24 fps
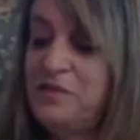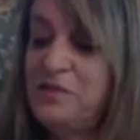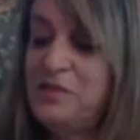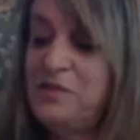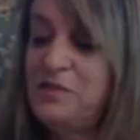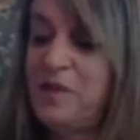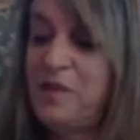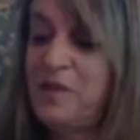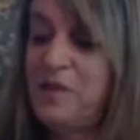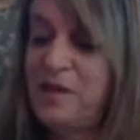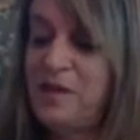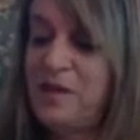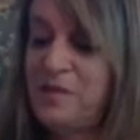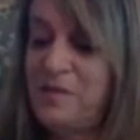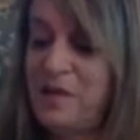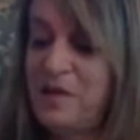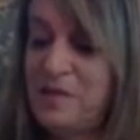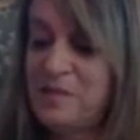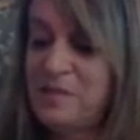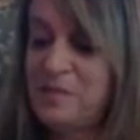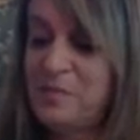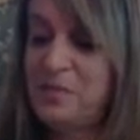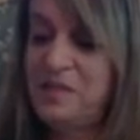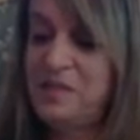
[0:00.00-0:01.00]
you do make a
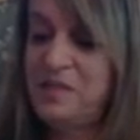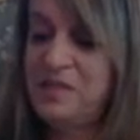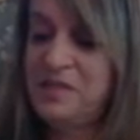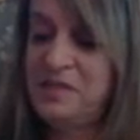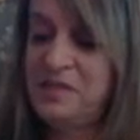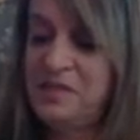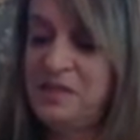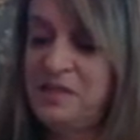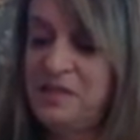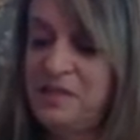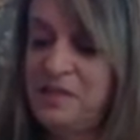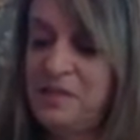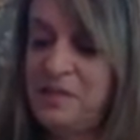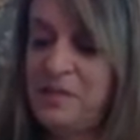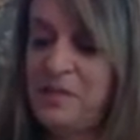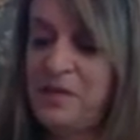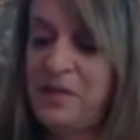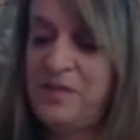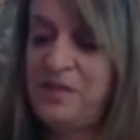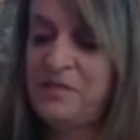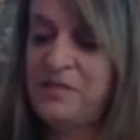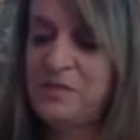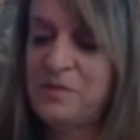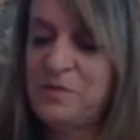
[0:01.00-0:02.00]
mess, please clean up
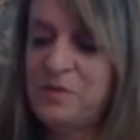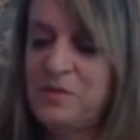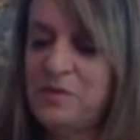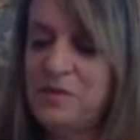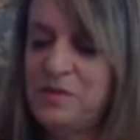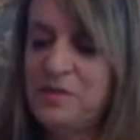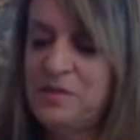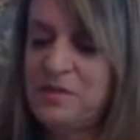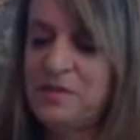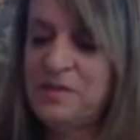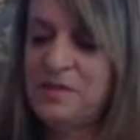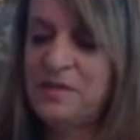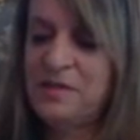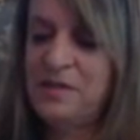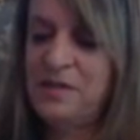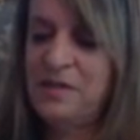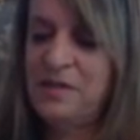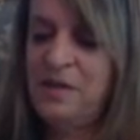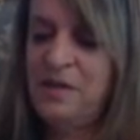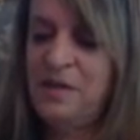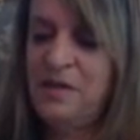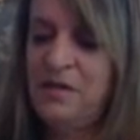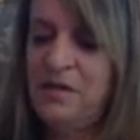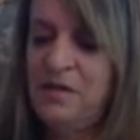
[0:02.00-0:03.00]
afterwards.
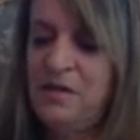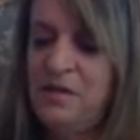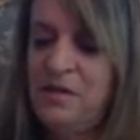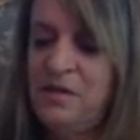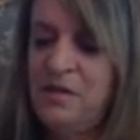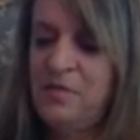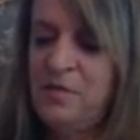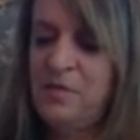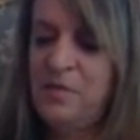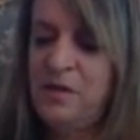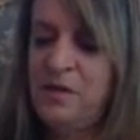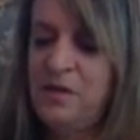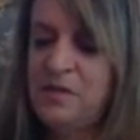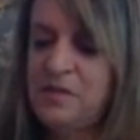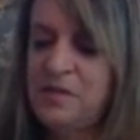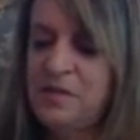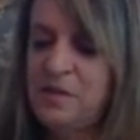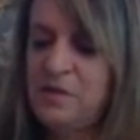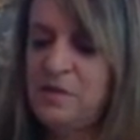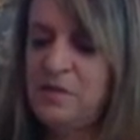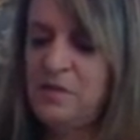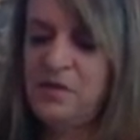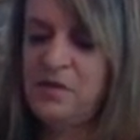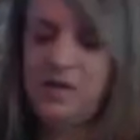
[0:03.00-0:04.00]
Your parents
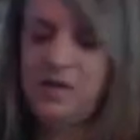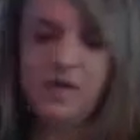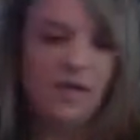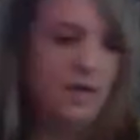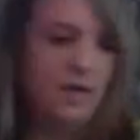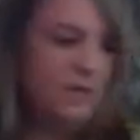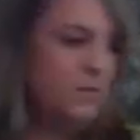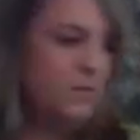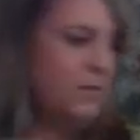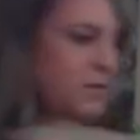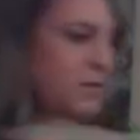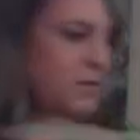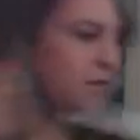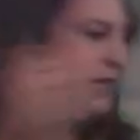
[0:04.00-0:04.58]
are working